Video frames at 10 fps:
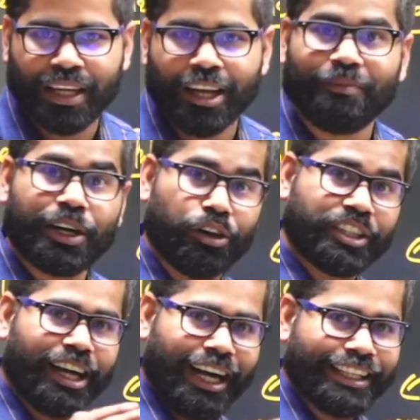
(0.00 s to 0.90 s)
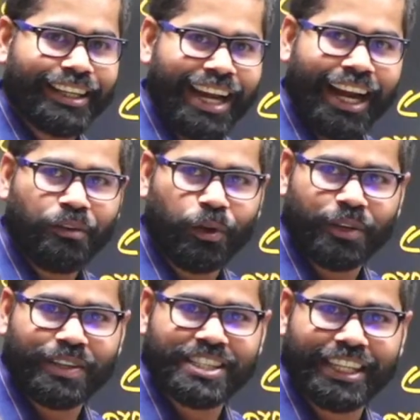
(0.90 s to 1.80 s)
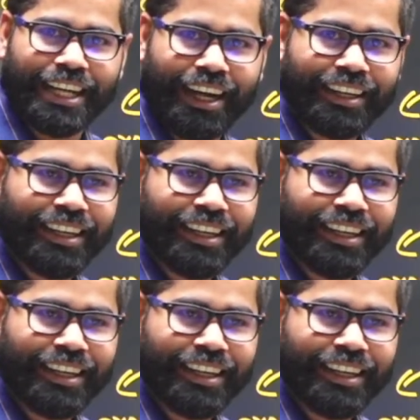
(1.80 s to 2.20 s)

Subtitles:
But on the other hand, what we see that